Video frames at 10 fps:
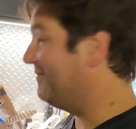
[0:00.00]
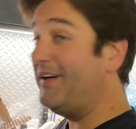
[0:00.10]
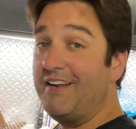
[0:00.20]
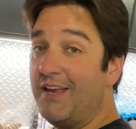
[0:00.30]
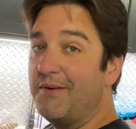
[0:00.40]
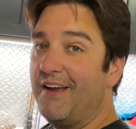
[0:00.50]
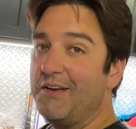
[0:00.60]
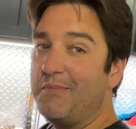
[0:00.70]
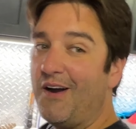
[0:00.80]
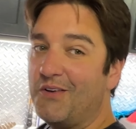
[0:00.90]
My neighbor had
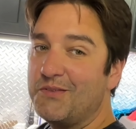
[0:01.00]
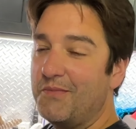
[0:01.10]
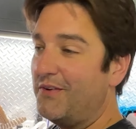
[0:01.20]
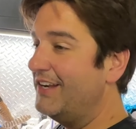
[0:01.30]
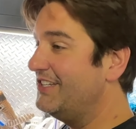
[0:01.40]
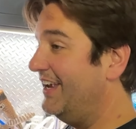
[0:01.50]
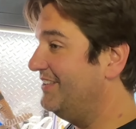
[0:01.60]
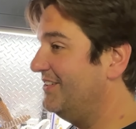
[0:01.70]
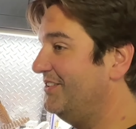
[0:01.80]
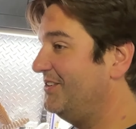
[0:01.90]
to borrow some thread
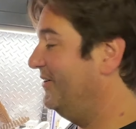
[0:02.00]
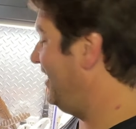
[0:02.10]
chasers, so